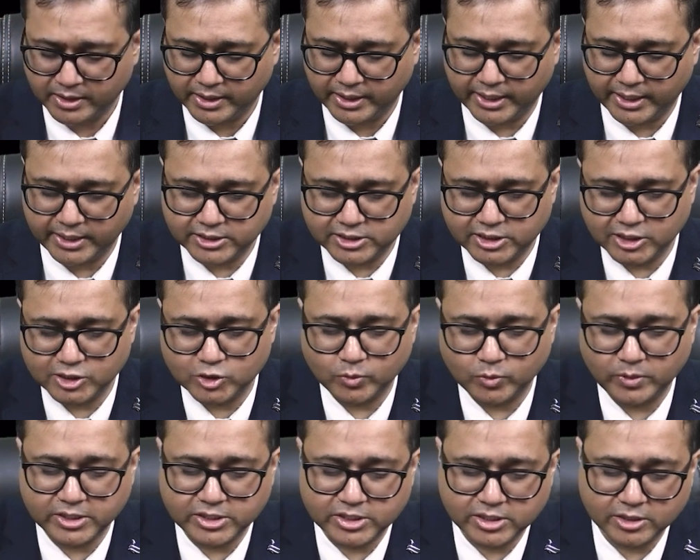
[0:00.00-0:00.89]
In
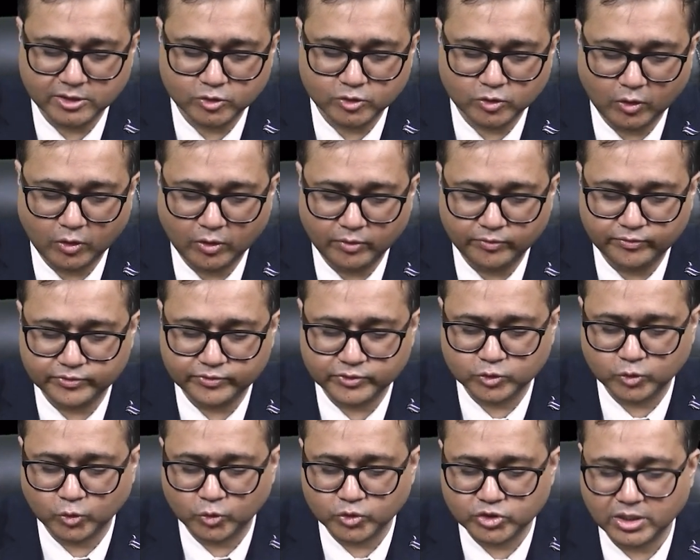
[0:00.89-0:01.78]
situations of
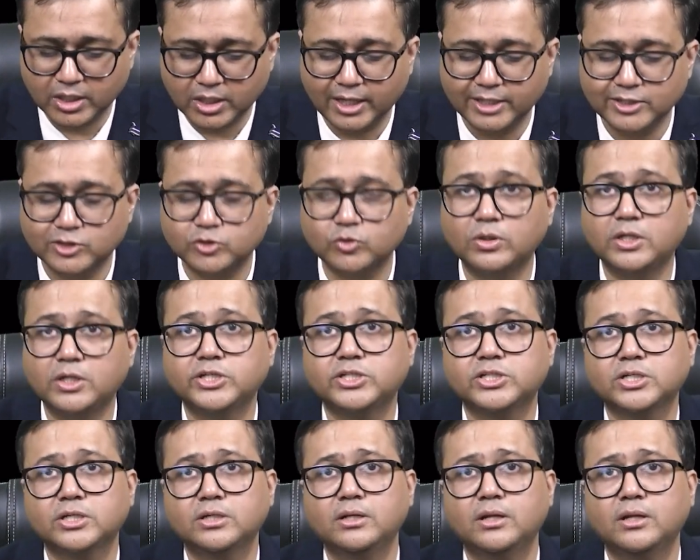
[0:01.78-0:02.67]
social
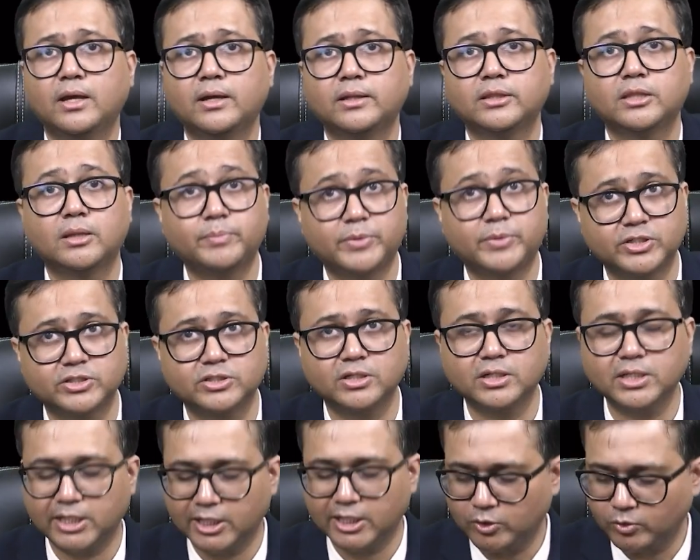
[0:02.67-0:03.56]
isolation, the
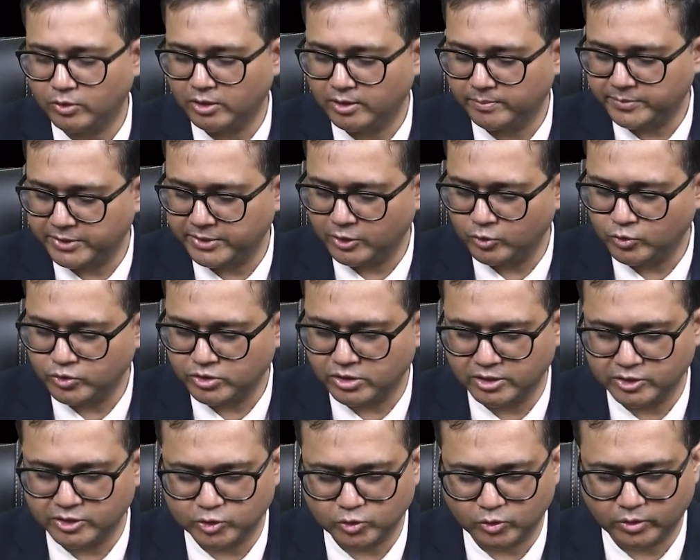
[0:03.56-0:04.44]
person can develop
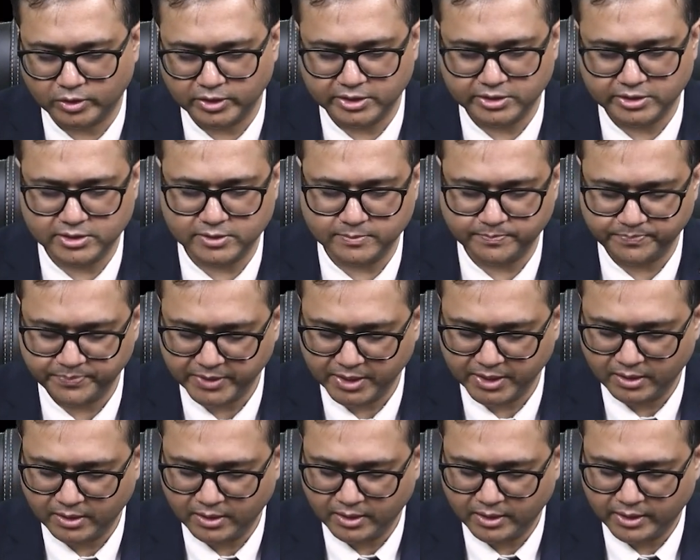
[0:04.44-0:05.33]
delusional disorders
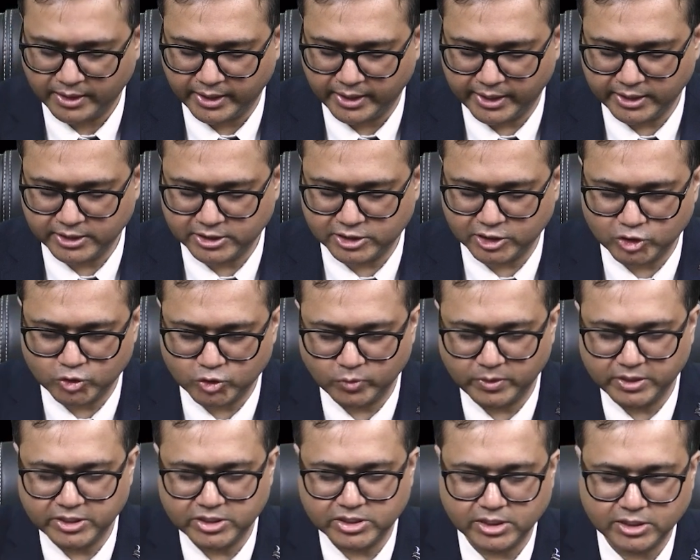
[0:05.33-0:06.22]
in
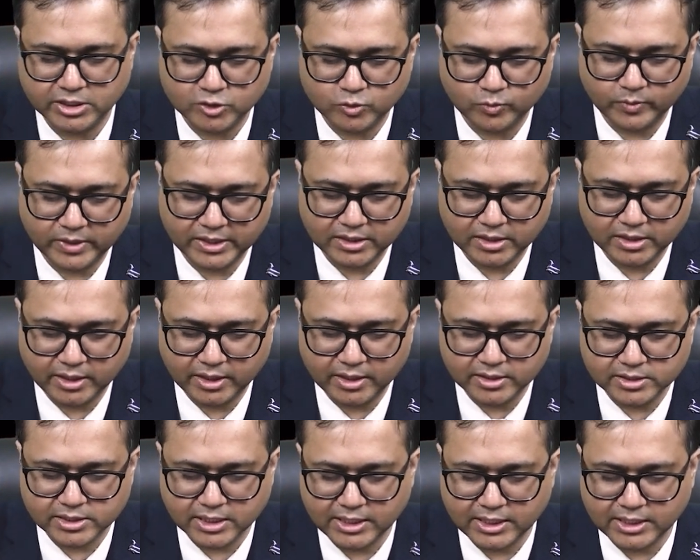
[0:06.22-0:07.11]
situations when there
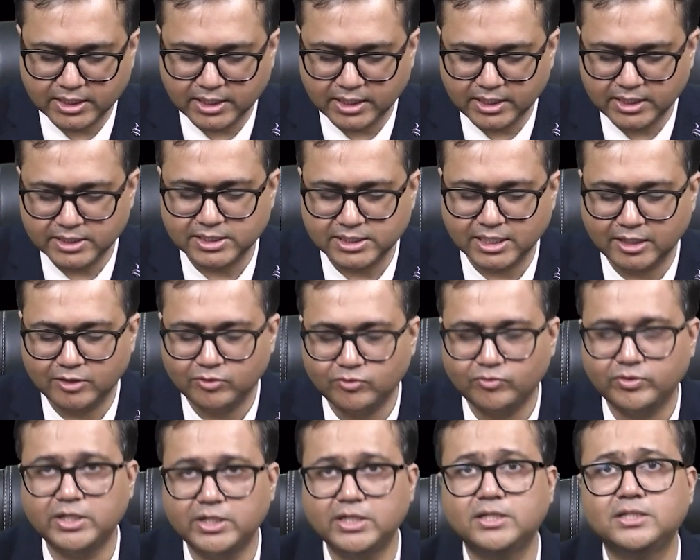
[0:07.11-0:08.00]
is increased
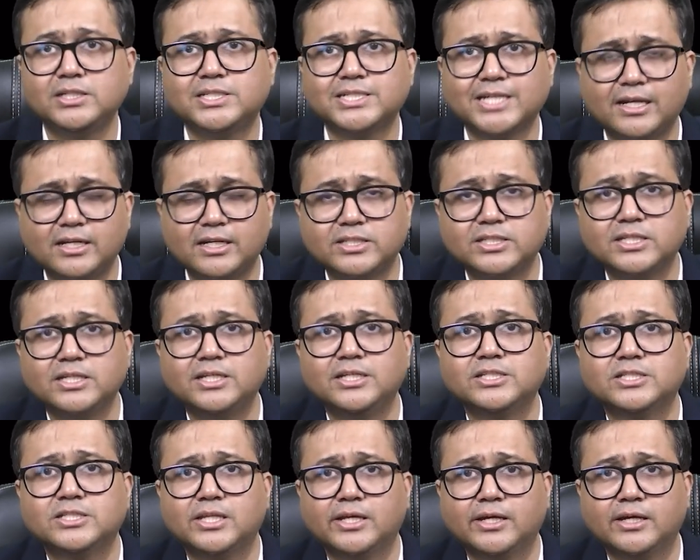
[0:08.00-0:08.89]
envy jealousy
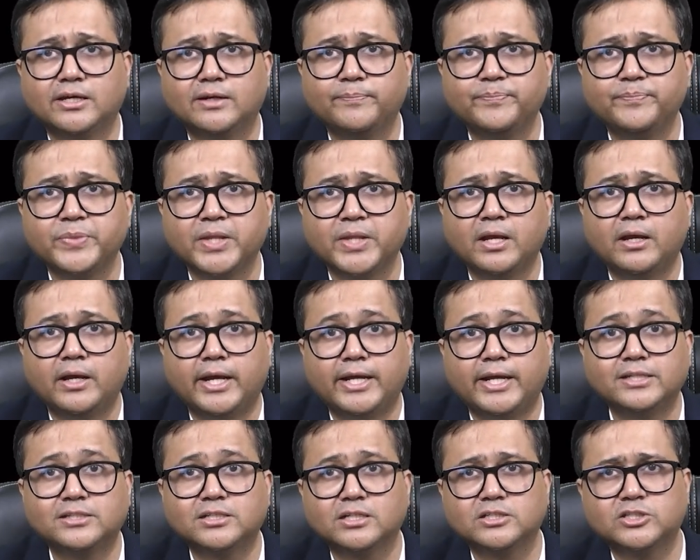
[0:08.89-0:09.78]
is there
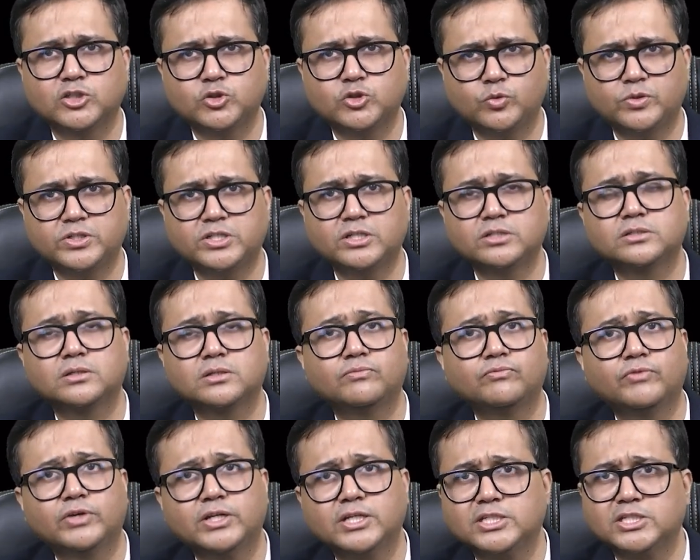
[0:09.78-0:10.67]
in such situations
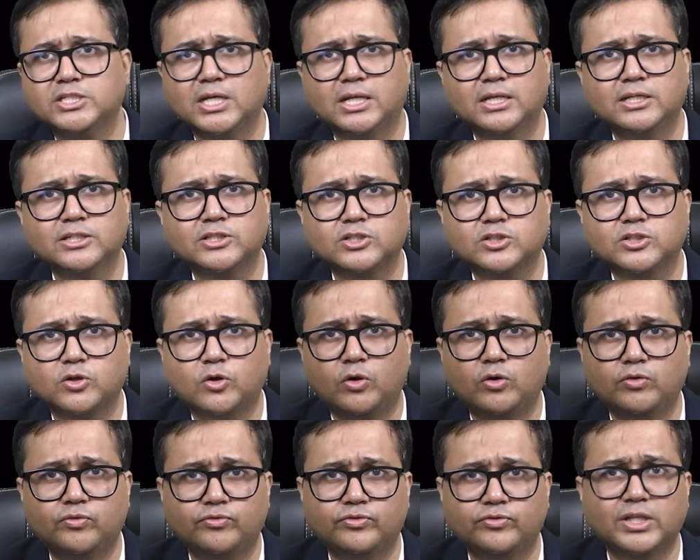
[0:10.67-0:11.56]
someone is jealous
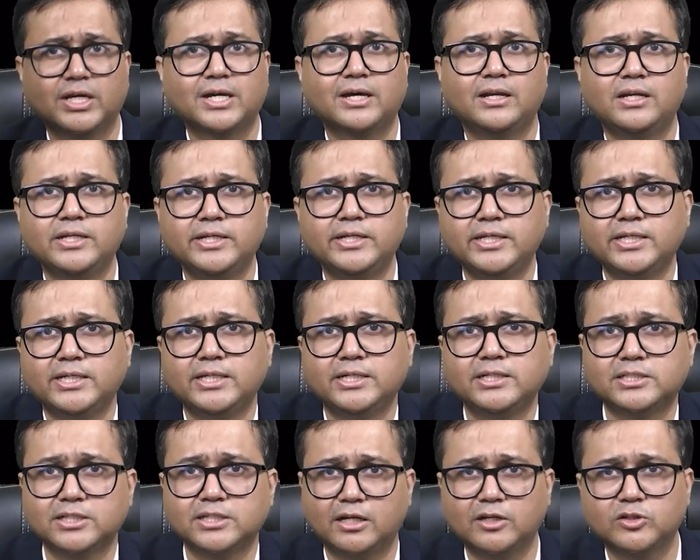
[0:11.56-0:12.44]
of the
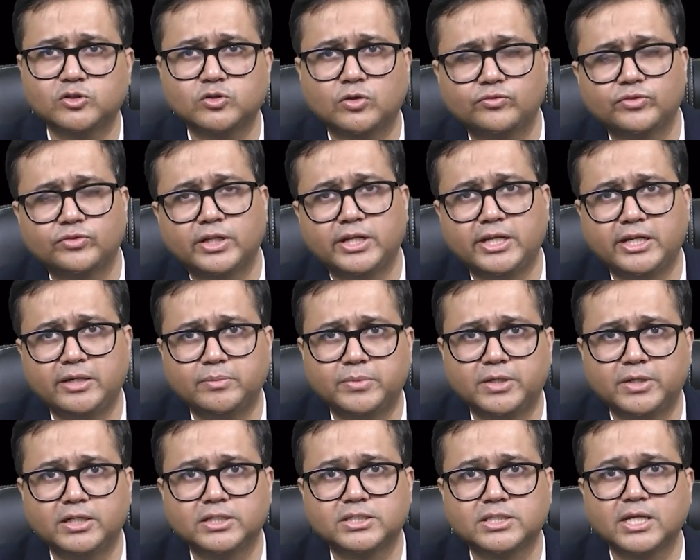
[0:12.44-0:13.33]
colleague jealous of the
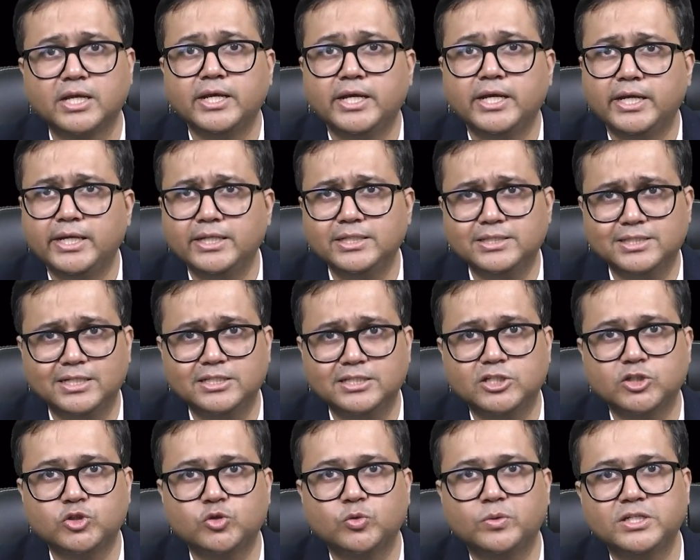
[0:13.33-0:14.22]
neighbors in such
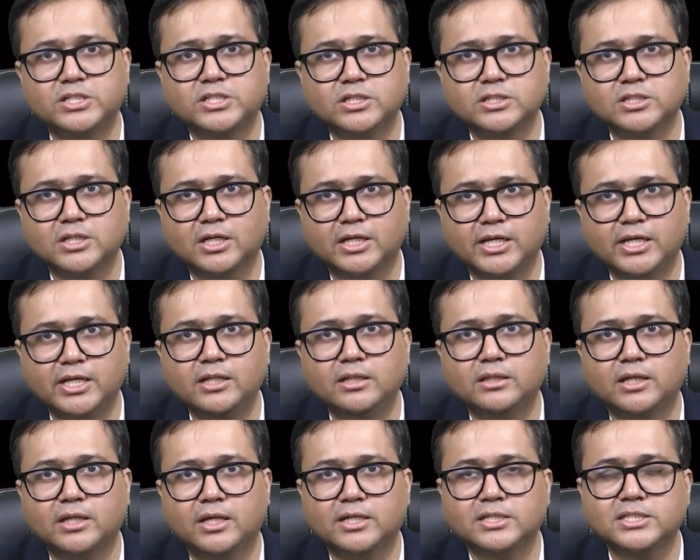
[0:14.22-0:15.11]
situations again
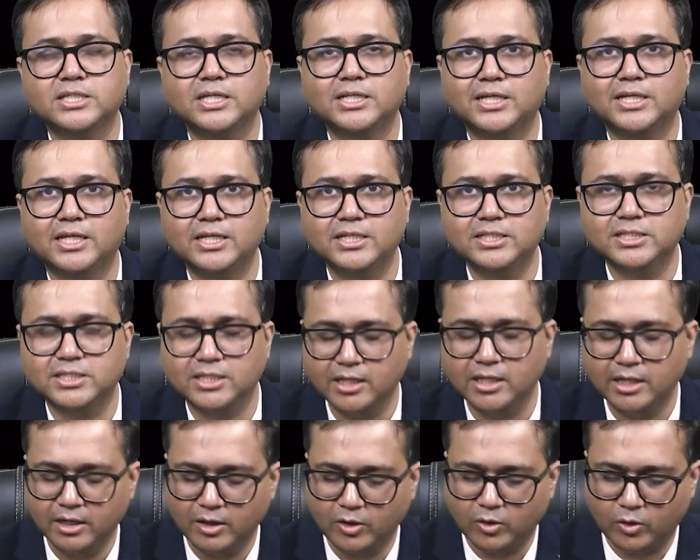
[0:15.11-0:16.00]
there is increase
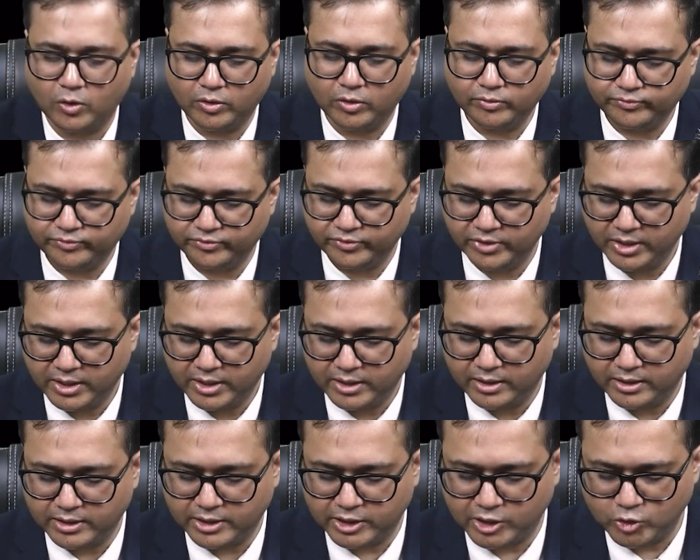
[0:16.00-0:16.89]
of
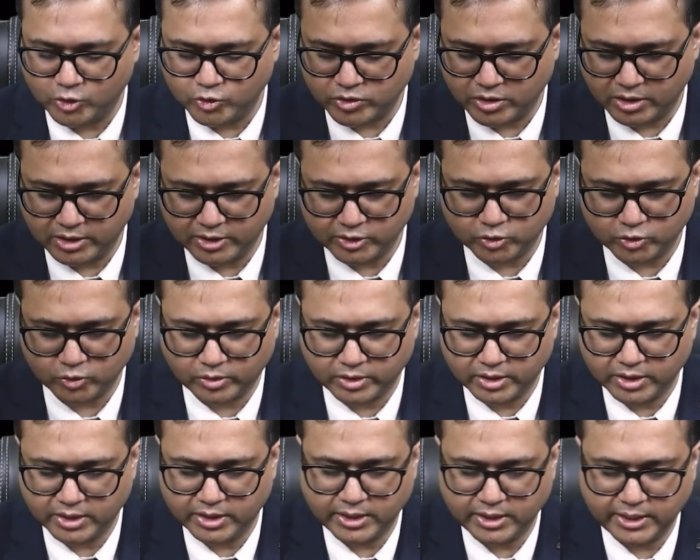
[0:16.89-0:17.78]
delusional
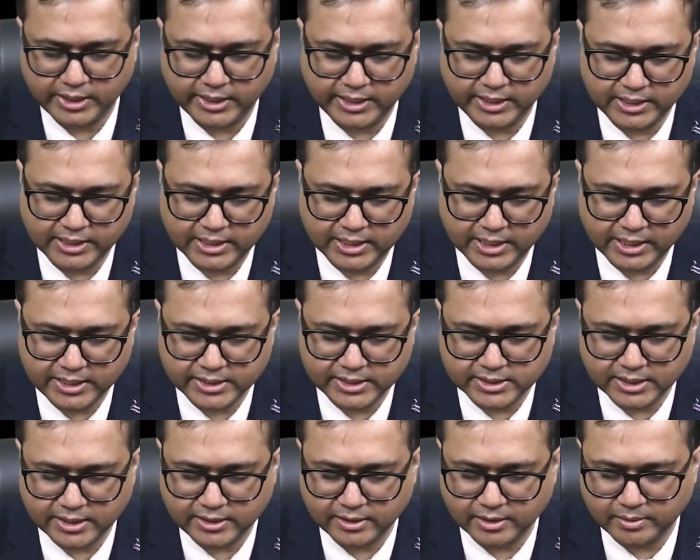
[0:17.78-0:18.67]
disorder
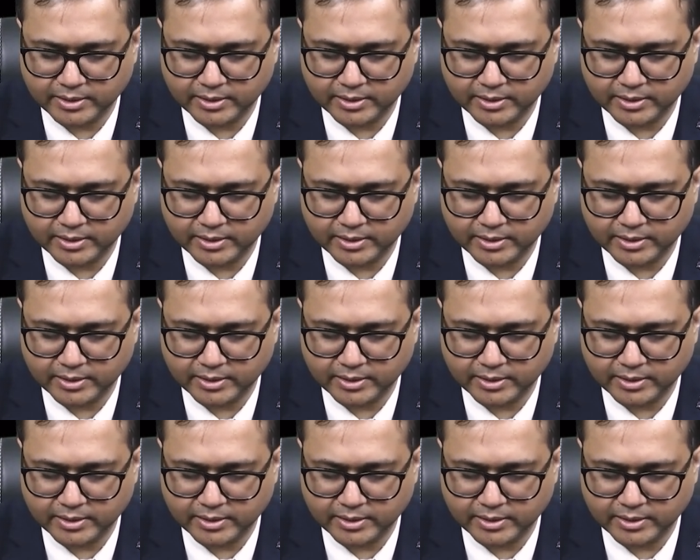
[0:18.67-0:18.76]
increasing